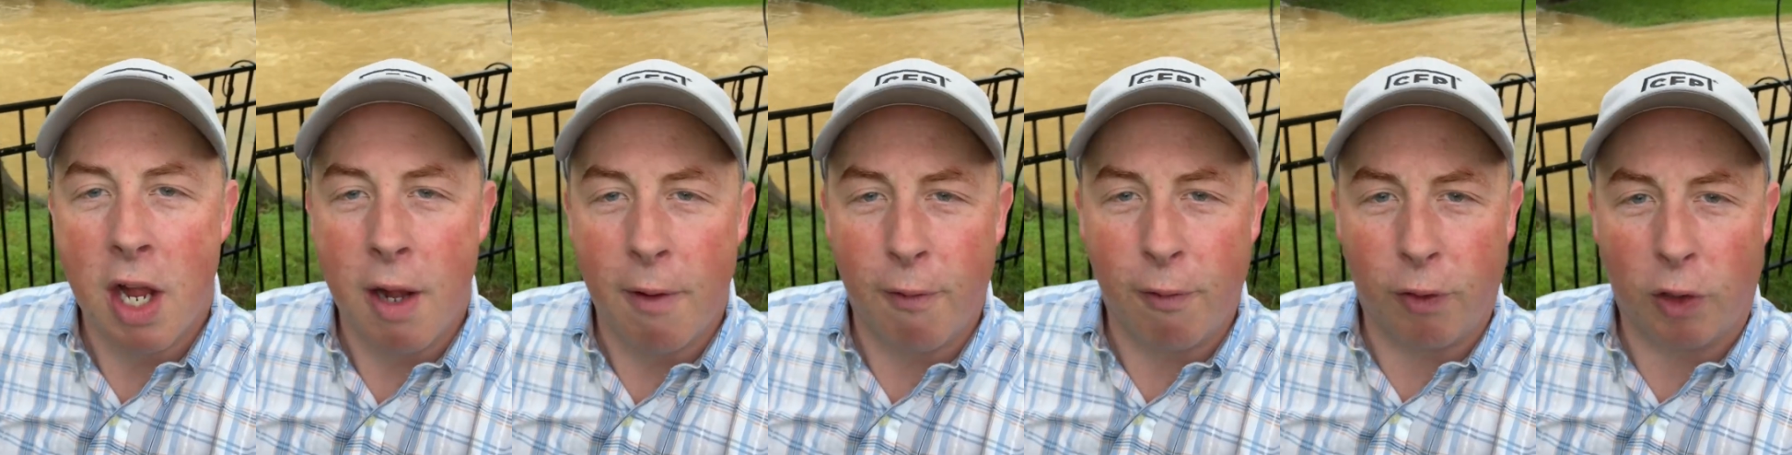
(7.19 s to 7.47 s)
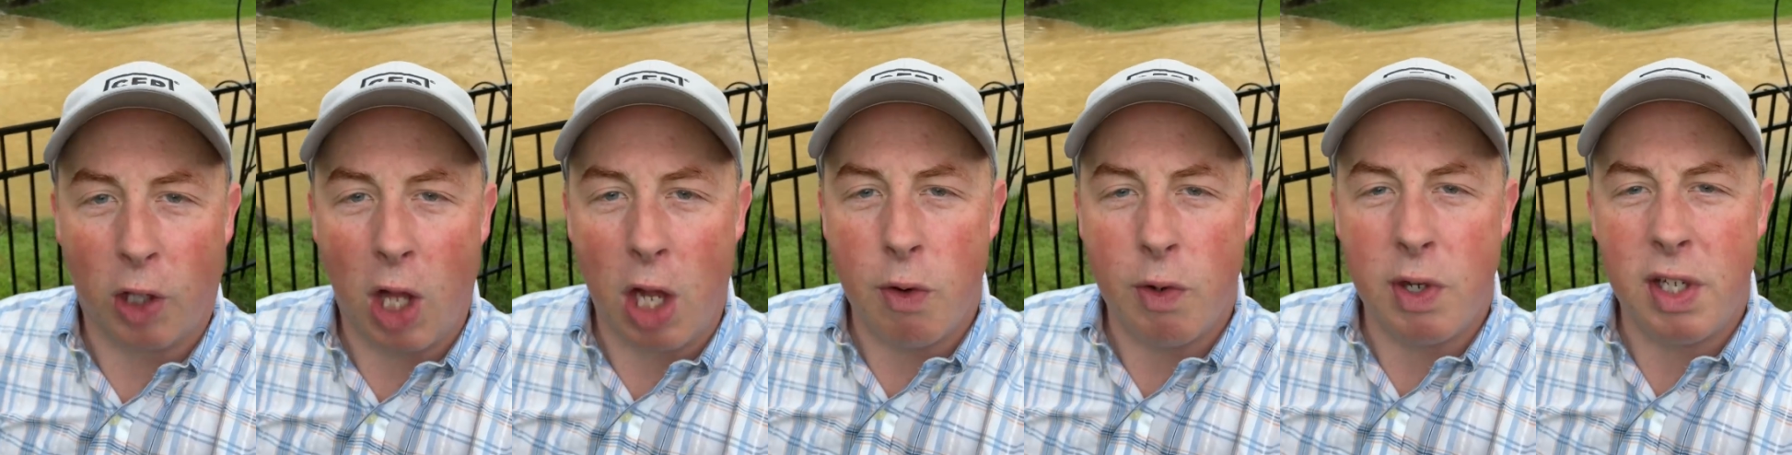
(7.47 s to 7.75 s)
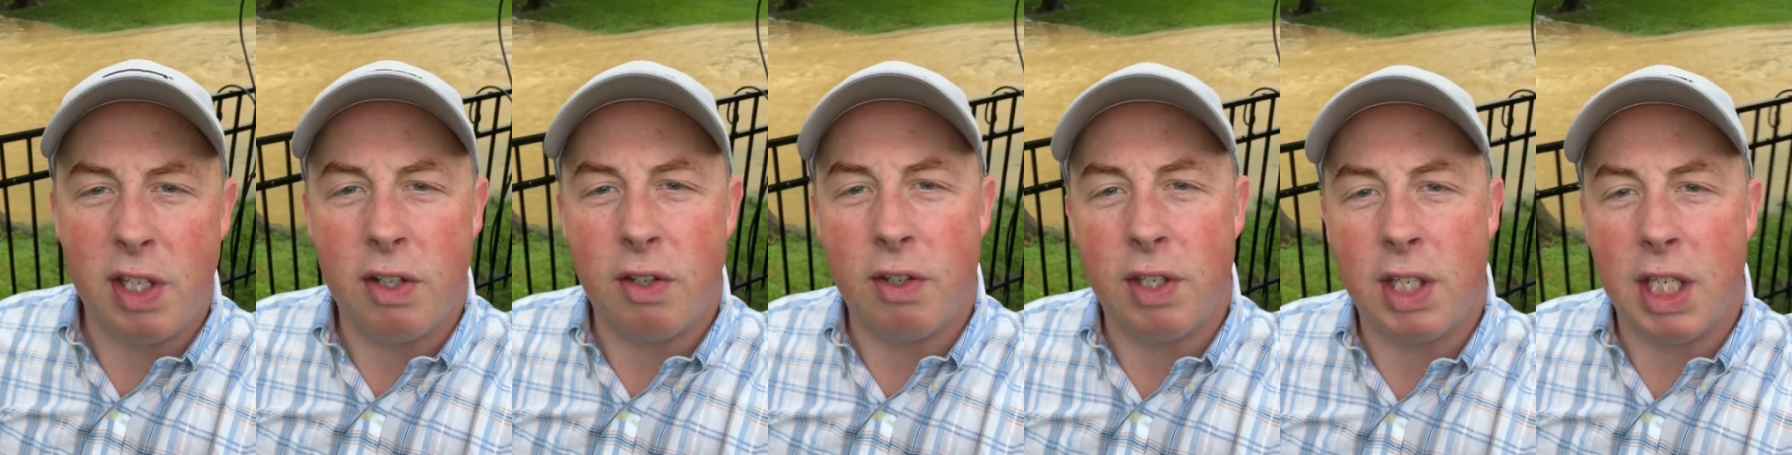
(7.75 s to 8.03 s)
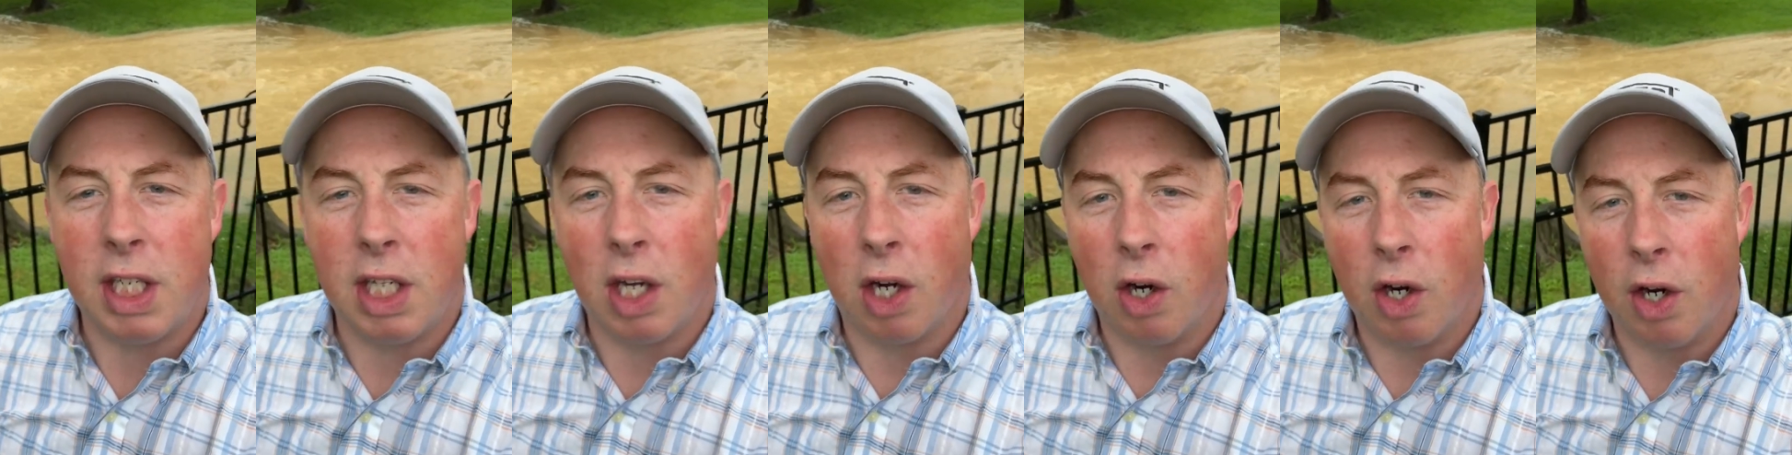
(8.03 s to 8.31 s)
flowing through the
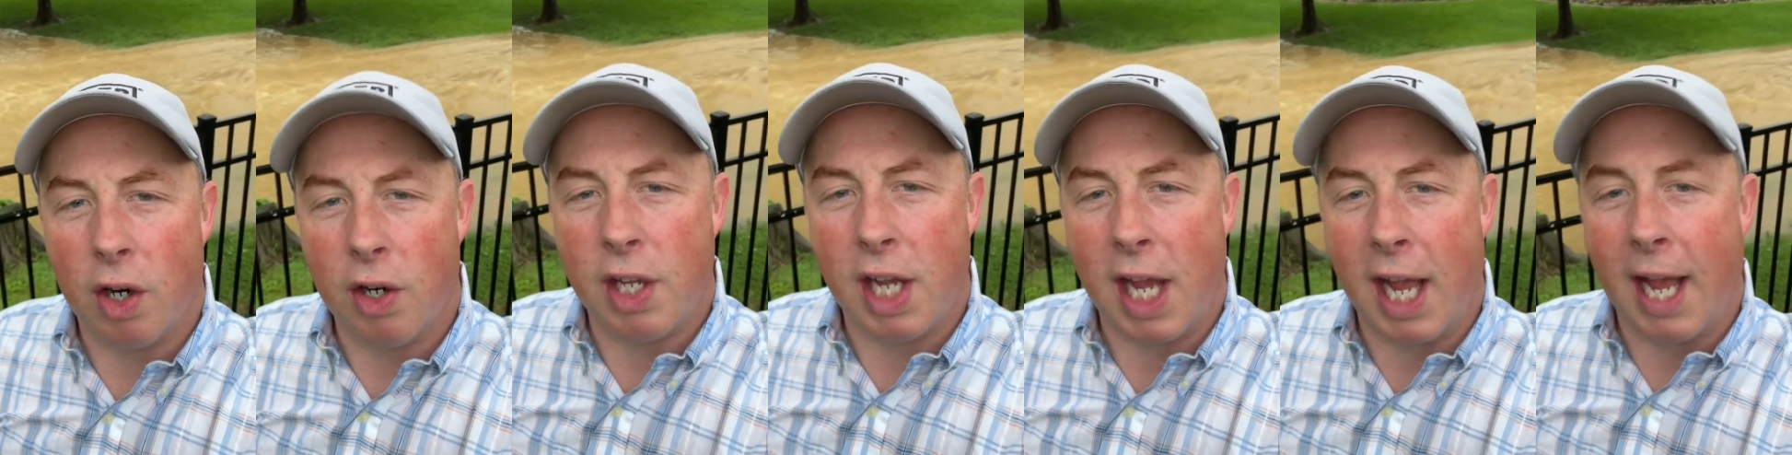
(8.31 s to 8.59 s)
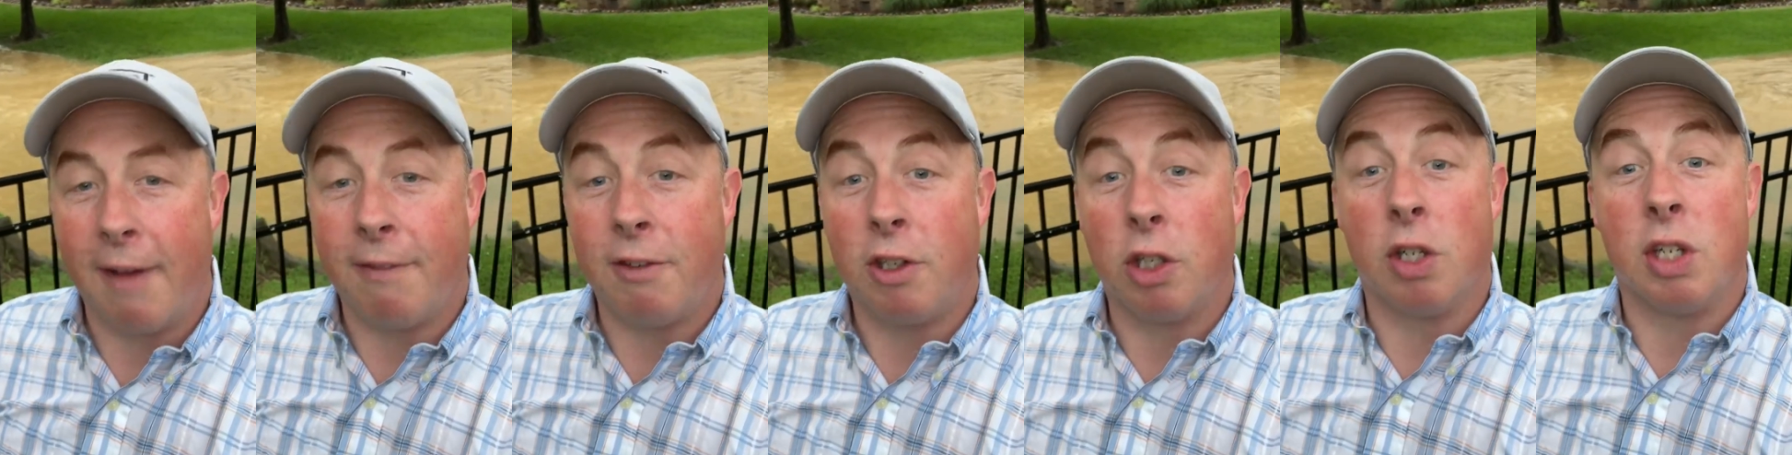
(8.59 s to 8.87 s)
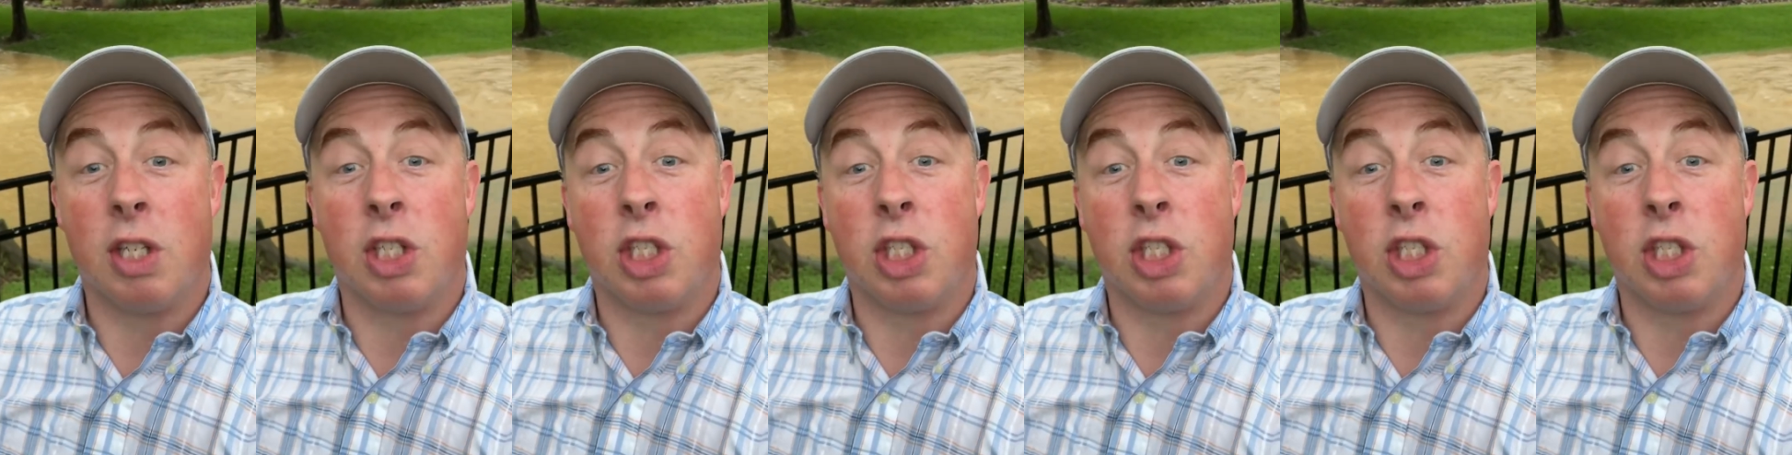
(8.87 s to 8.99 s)
yard after a